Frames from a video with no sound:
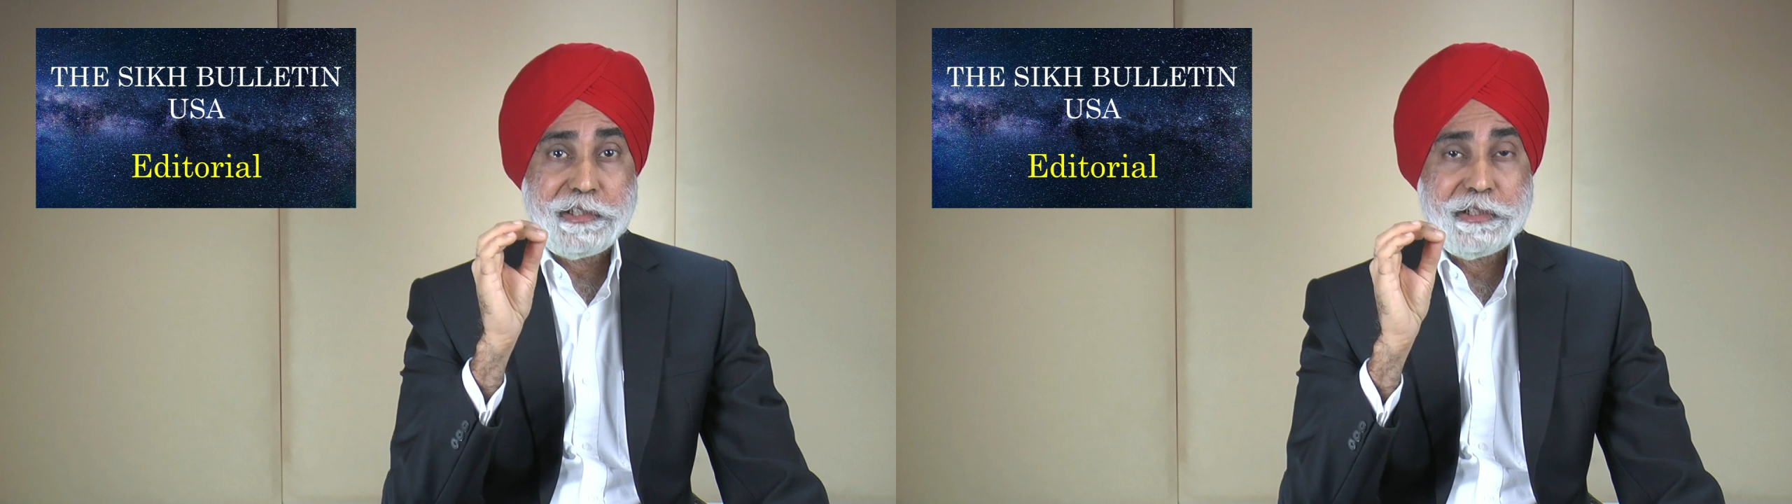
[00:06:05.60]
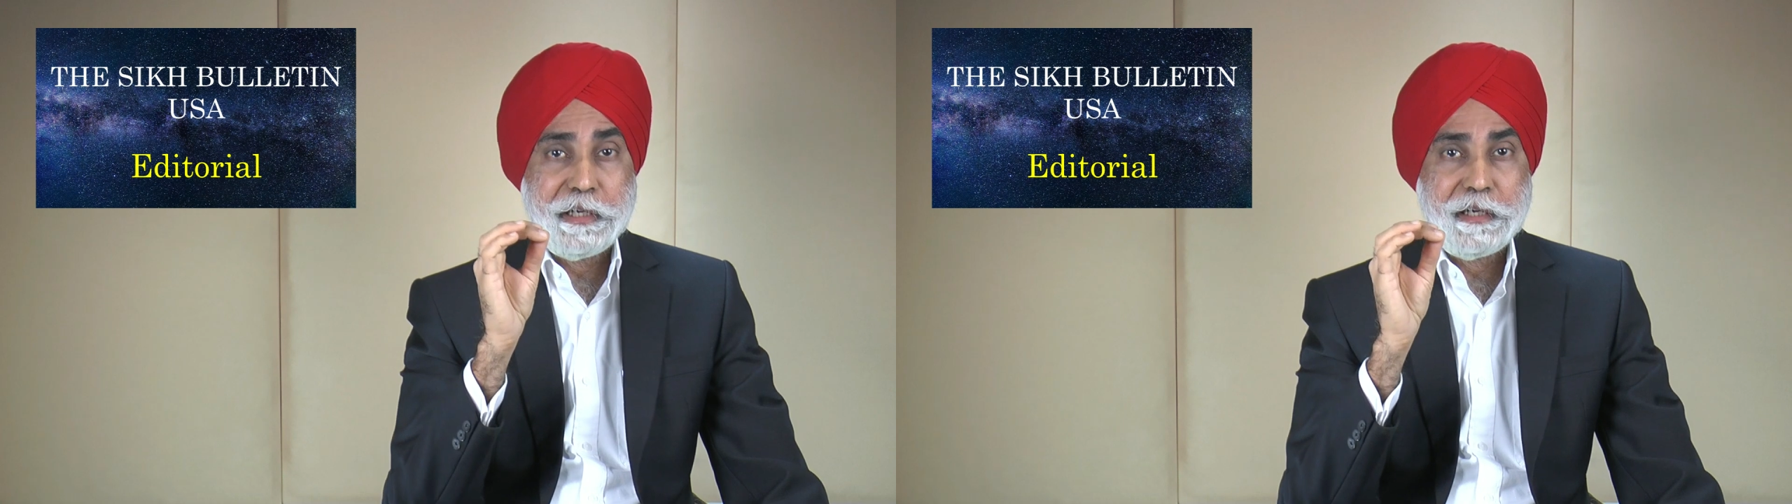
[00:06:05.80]

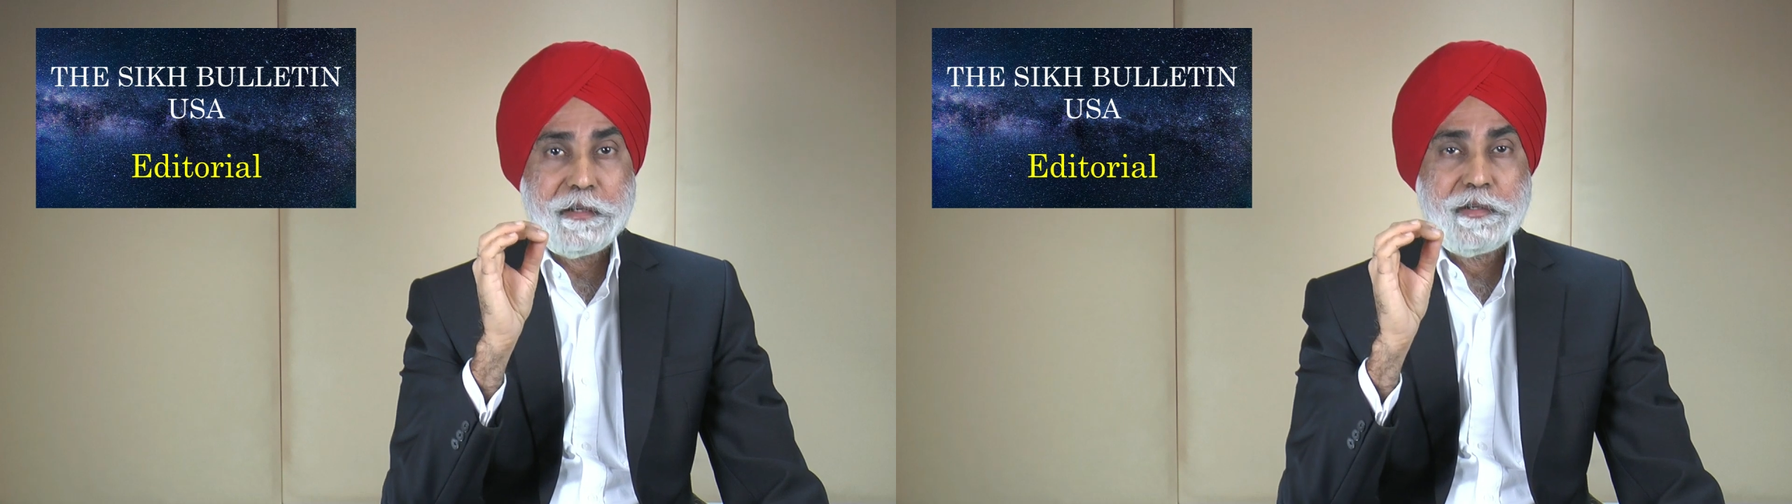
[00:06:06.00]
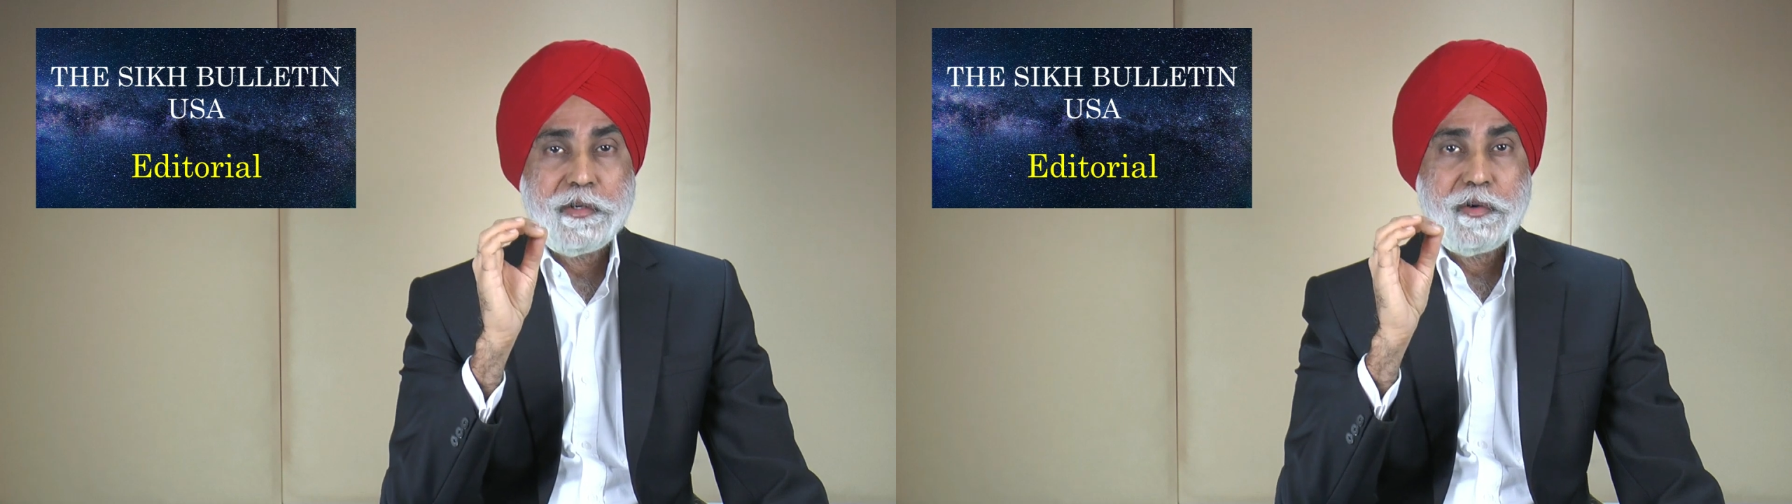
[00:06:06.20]

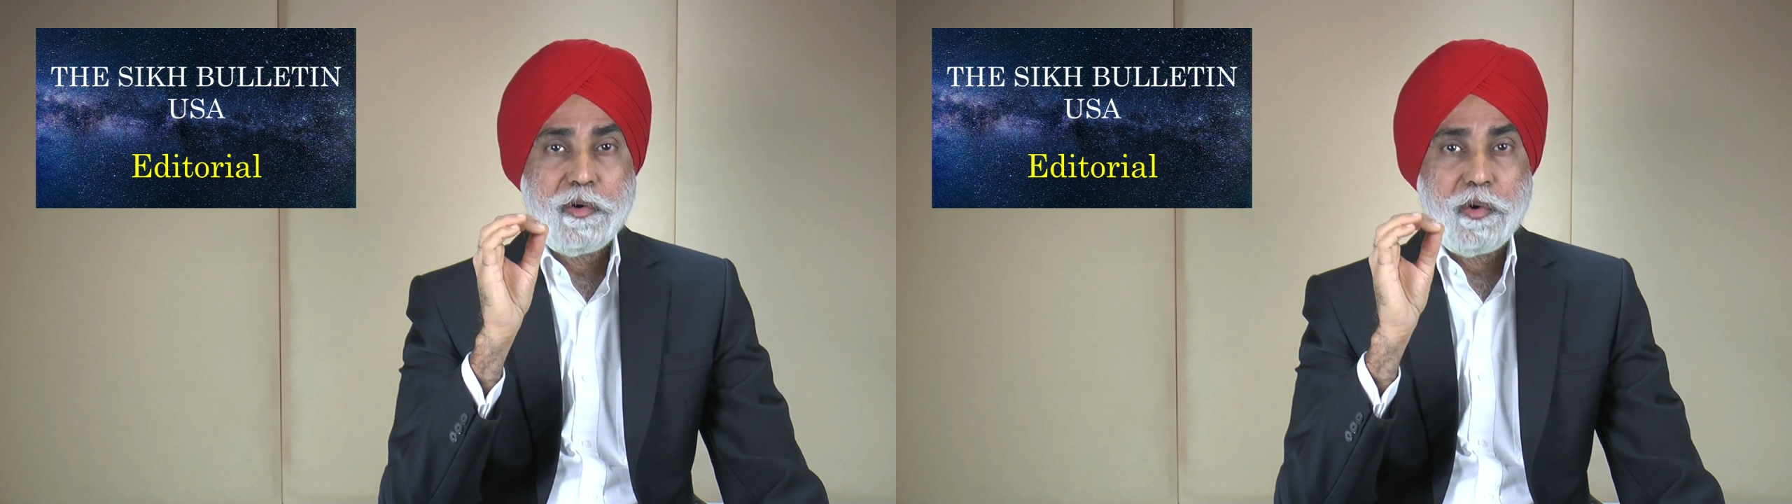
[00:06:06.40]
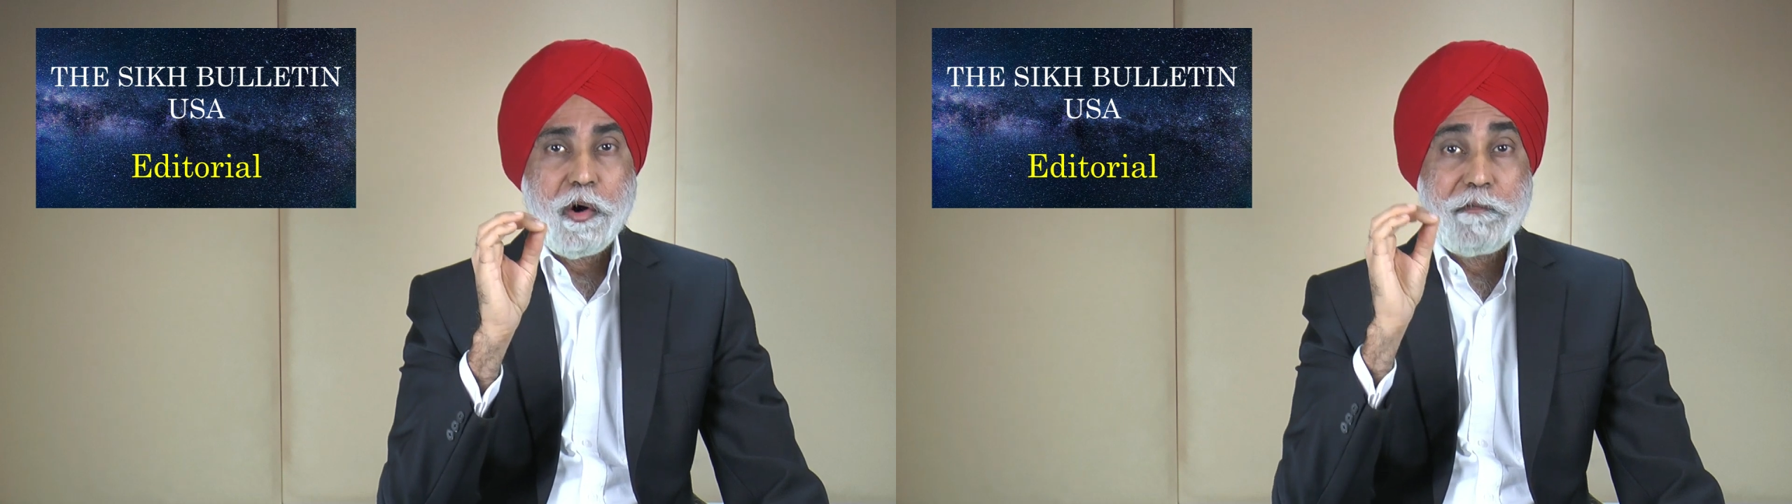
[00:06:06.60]
Singh
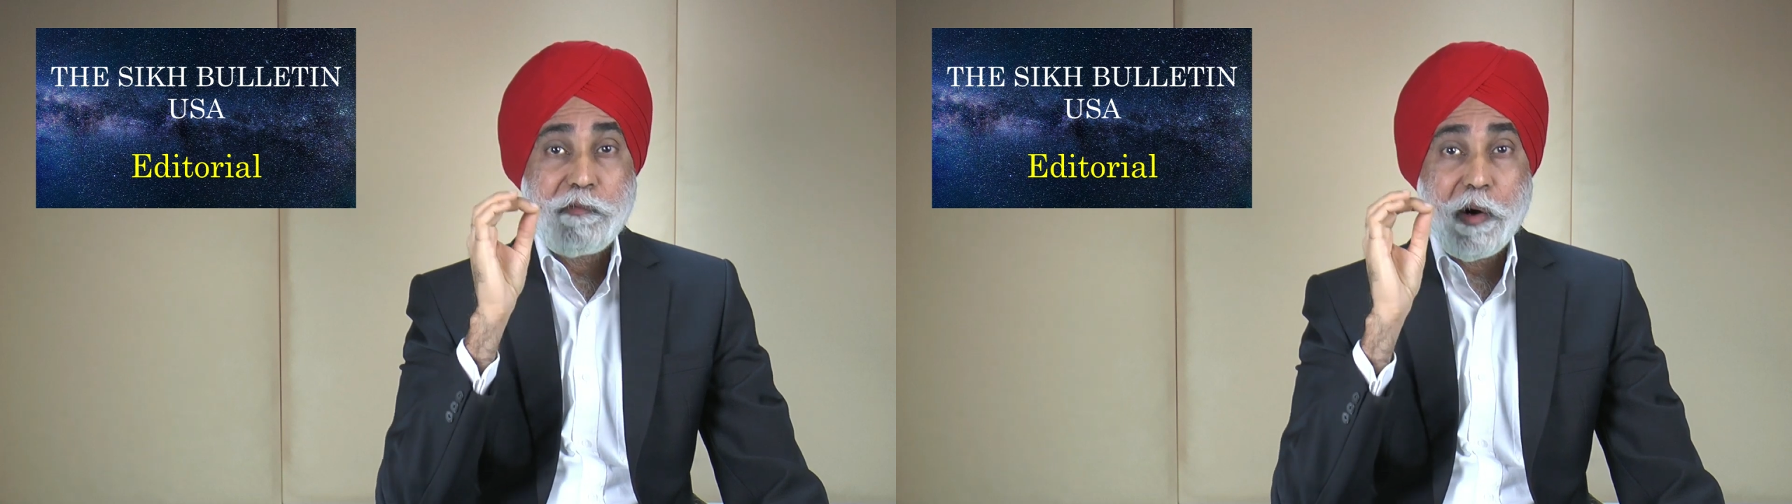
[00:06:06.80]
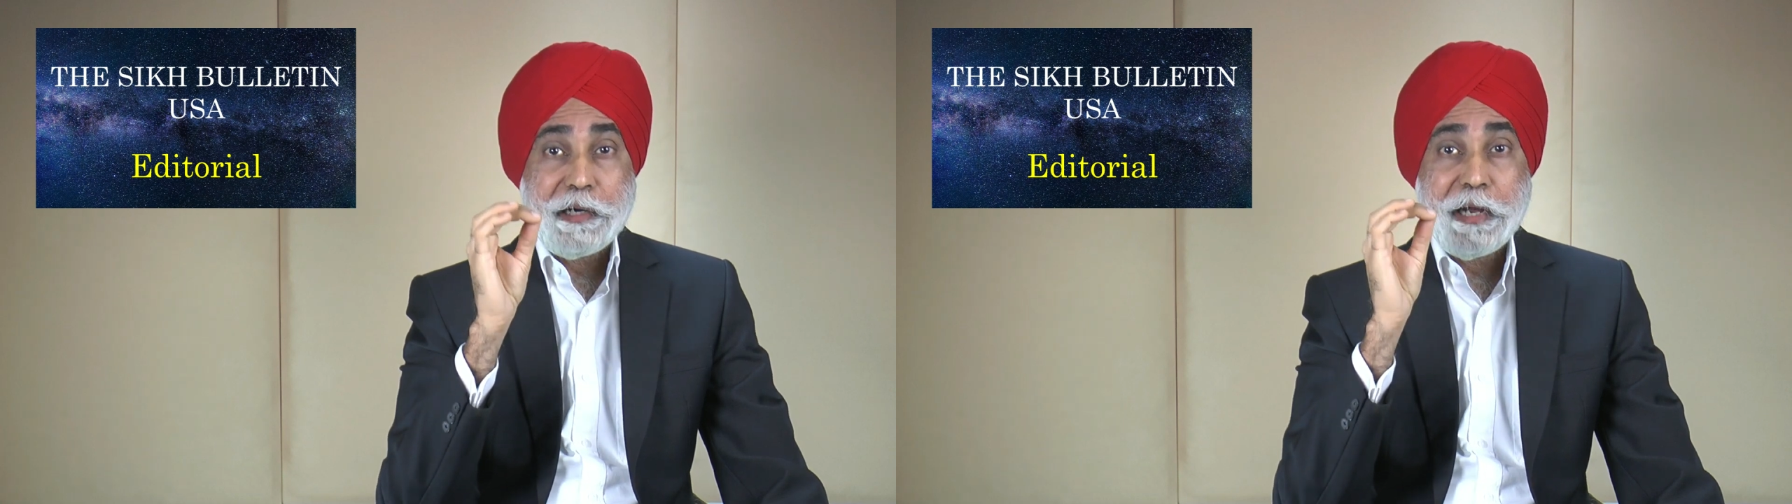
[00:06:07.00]

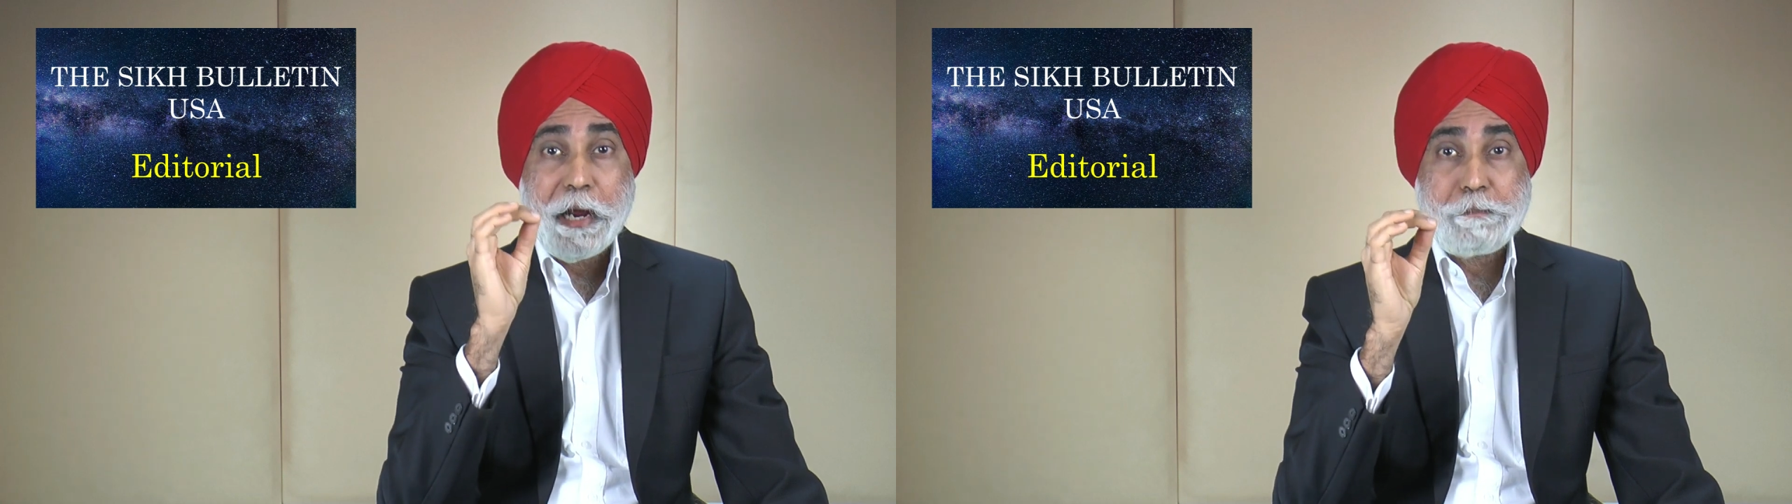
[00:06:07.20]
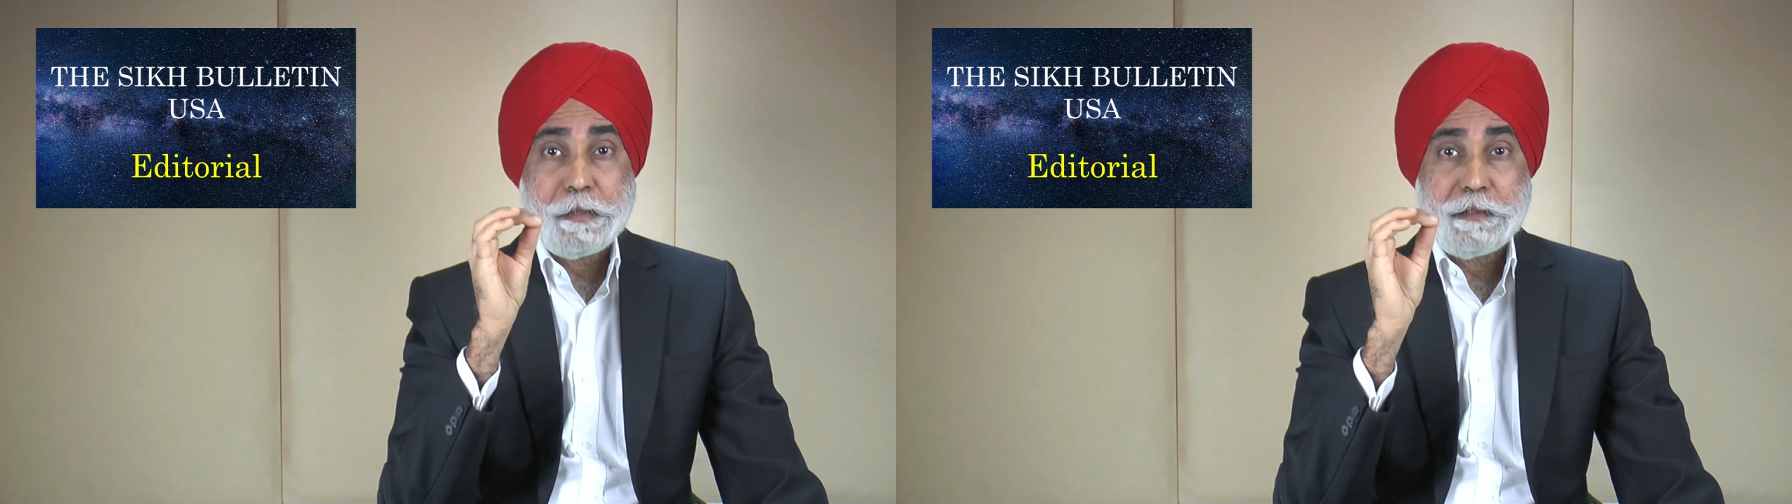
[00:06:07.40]
of what
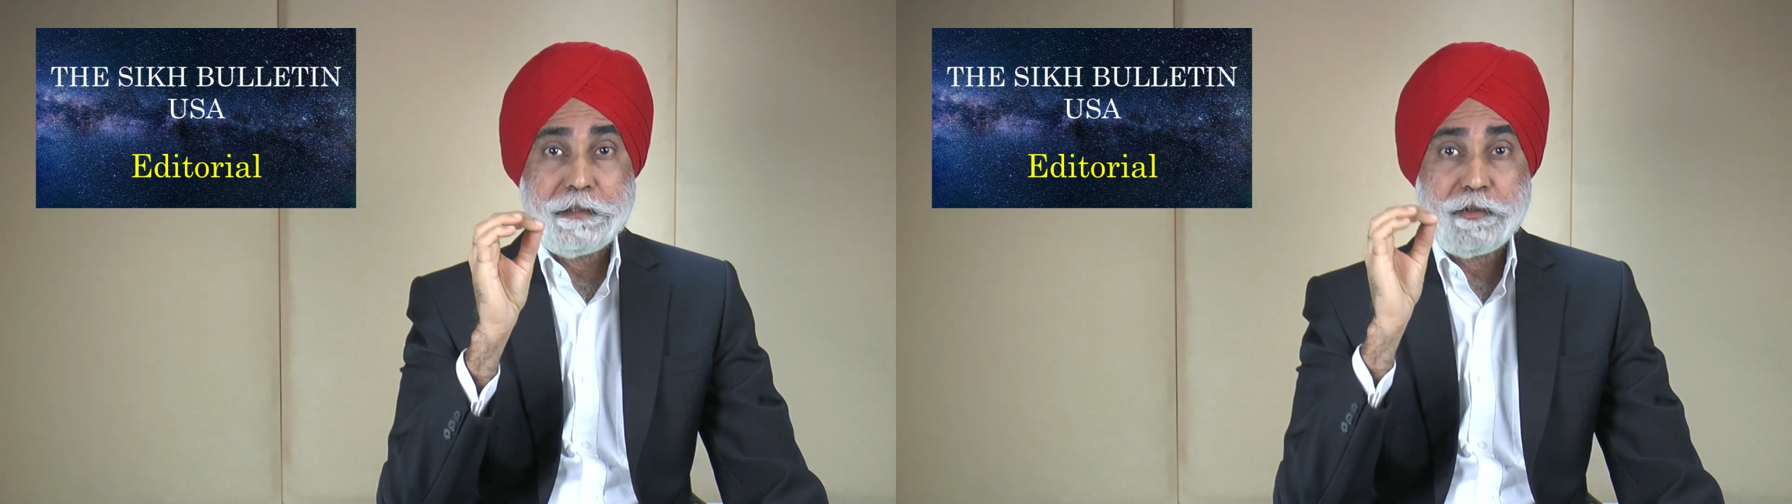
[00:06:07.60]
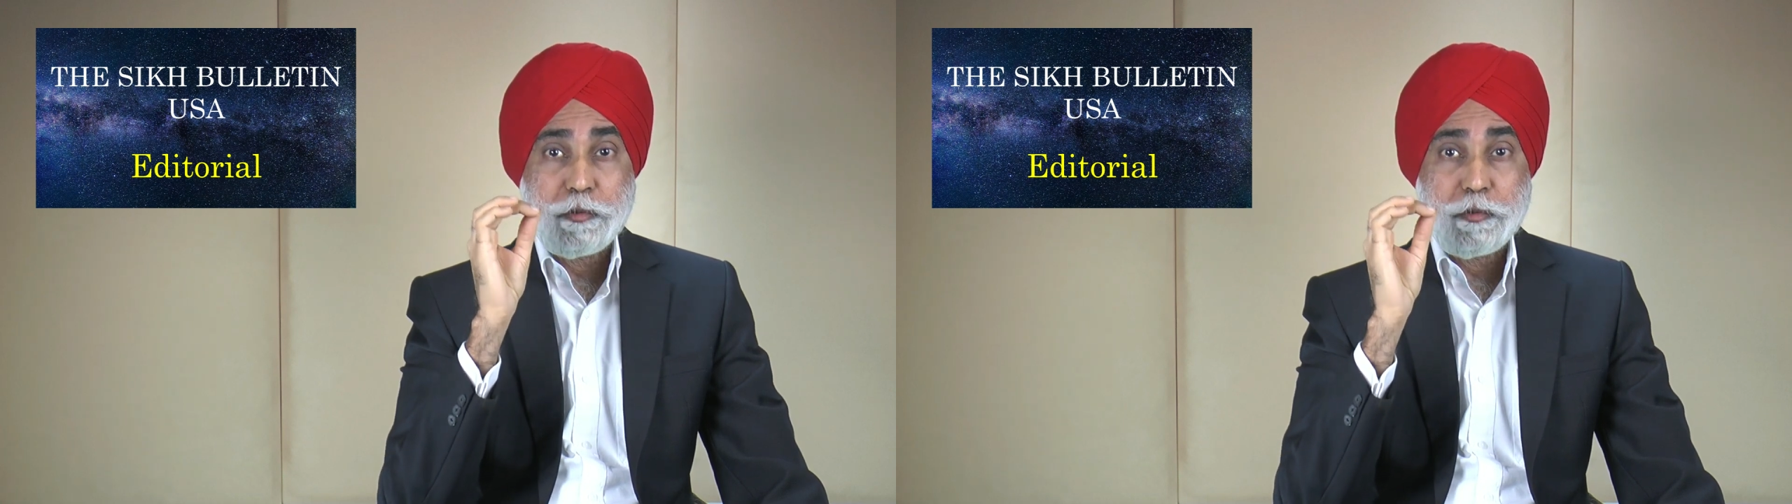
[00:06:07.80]
happened